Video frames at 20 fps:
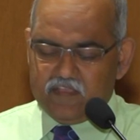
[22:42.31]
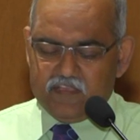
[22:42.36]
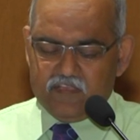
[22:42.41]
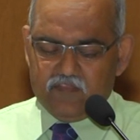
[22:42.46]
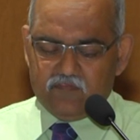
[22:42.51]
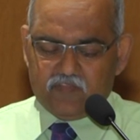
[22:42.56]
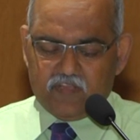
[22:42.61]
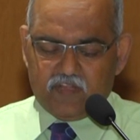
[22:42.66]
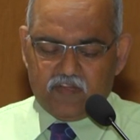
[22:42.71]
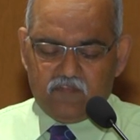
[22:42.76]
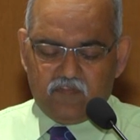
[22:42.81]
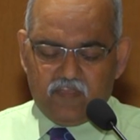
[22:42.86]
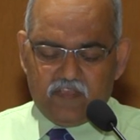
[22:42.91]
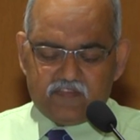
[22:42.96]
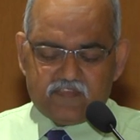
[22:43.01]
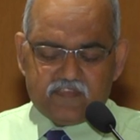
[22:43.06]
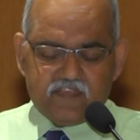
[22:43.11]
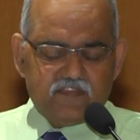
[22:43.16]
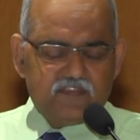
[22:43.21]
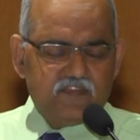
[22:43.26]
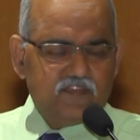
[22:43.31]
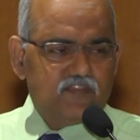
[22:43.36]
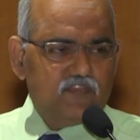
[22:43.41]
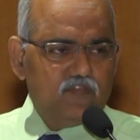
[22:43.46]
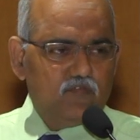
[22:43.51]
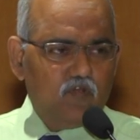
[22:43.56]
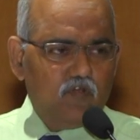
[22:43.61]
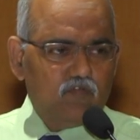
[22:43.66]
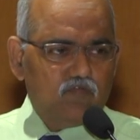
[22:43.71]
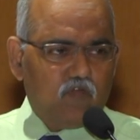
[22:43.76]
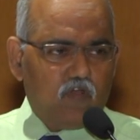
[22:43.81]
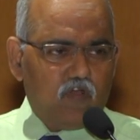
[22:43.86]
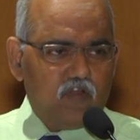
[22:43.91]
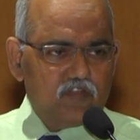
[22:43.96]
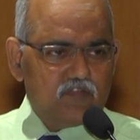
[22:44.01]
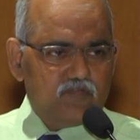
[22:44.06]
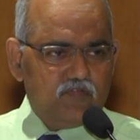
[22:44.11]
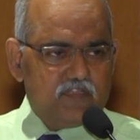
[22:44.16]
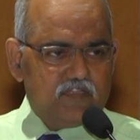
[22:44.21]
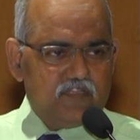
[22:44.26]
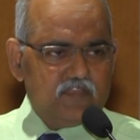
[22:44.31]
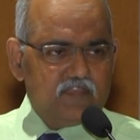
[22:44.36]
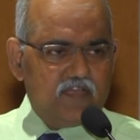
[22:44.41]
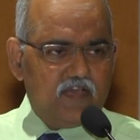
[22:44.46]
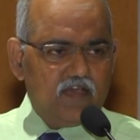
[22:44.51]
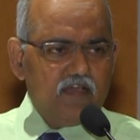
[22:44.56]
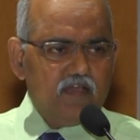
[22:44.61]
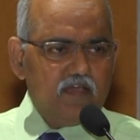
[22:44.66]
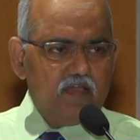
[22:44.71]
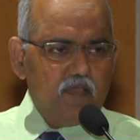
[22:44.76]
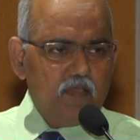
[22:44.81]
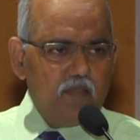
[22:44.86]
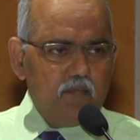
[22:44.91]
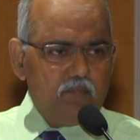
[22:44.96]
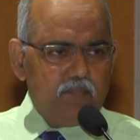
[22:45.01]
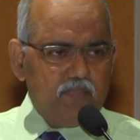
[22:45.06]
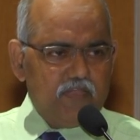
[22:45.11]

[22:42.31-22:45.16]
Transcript: If the revised DCCO falls within the